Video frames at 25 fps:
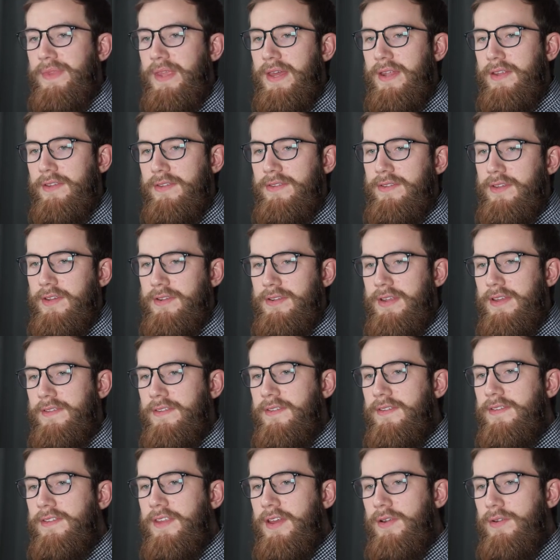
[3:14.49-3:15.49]
It is not
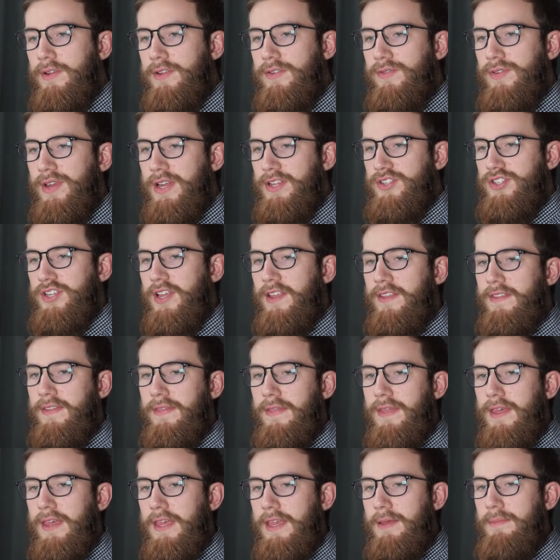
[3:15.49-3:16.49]
necessary to
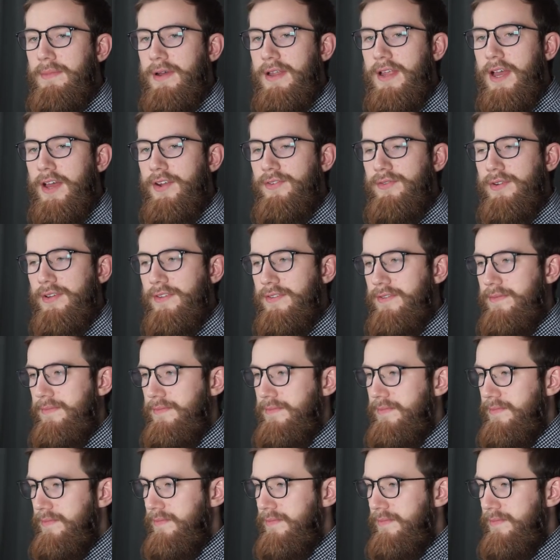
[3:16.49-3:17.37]
adjust the email address.